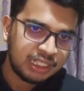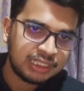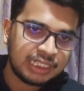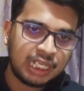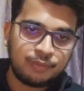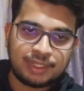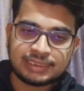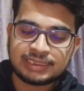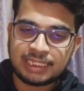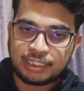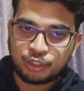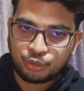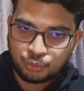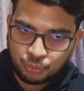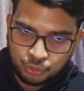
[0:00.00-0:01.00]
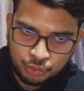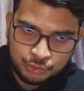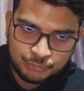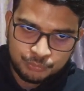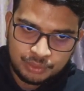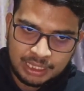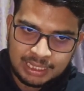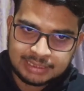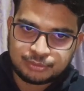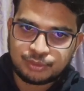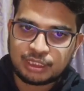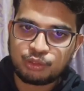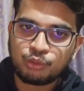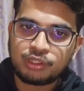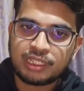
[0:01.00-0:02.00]
Now as I told you guys, you
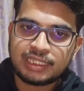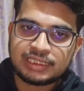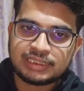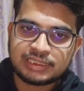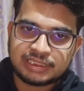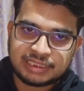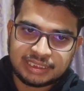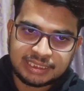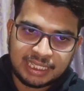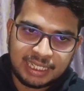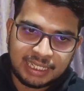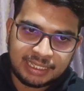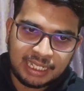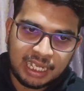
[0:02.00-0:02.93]
can already see that